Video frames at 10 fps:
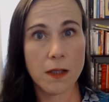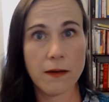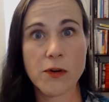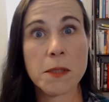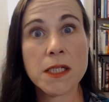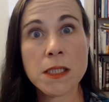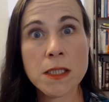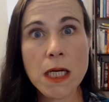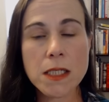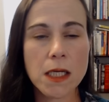everybody's
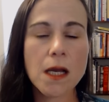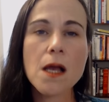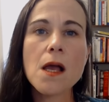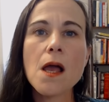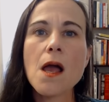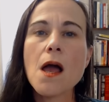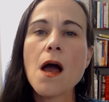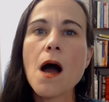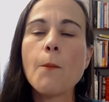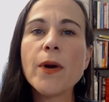consenting.
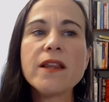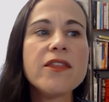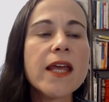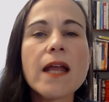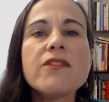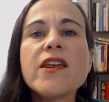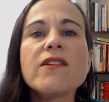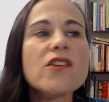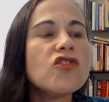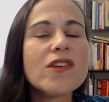But they, this
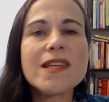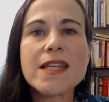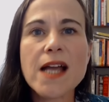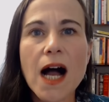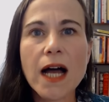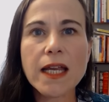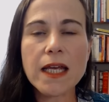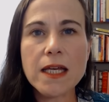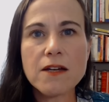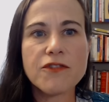is just not
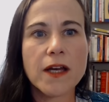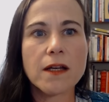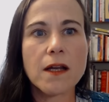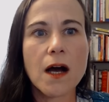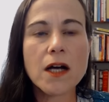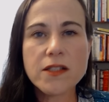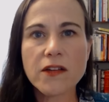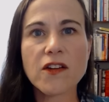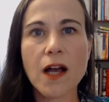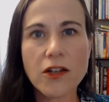even a
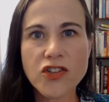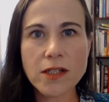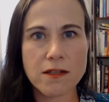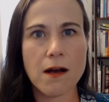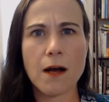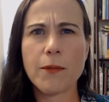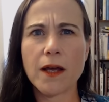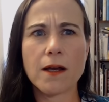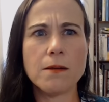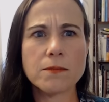discussion
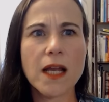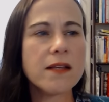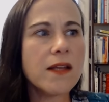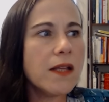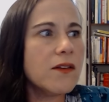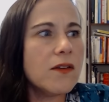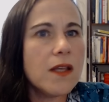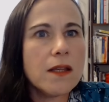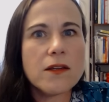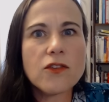topic. It,
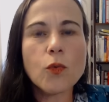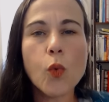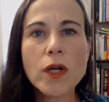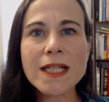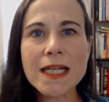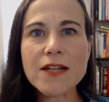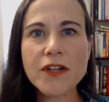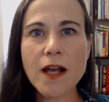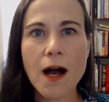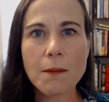it's, it wouldn't
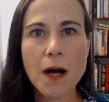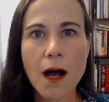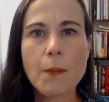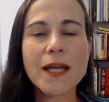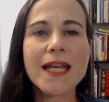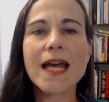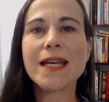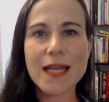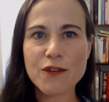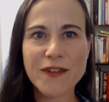even come up. And again,
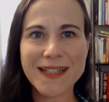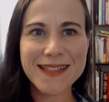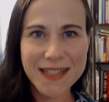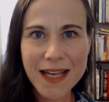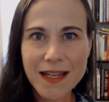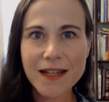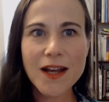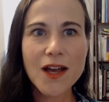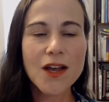if it did,